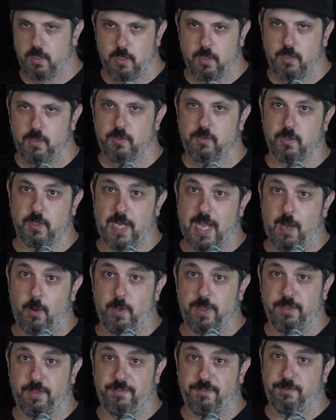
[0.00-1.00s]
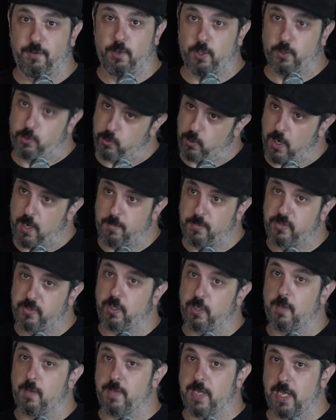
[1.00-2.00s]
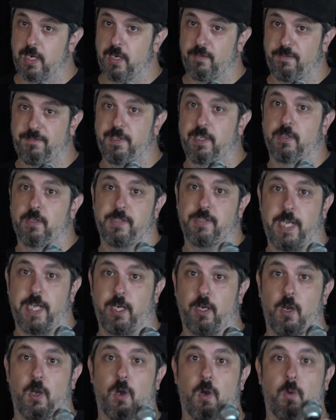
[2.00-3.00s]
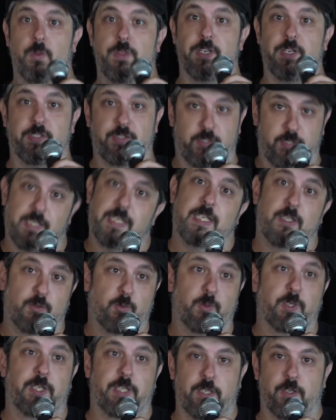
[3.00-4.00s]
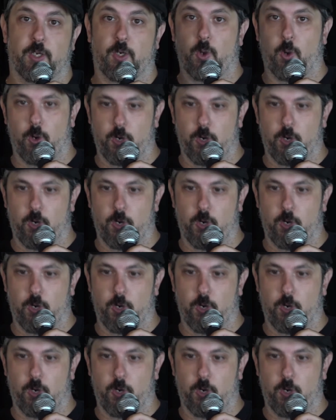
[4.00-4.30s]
So now when the full drums come in, it feels like, oh, this is really the chorus.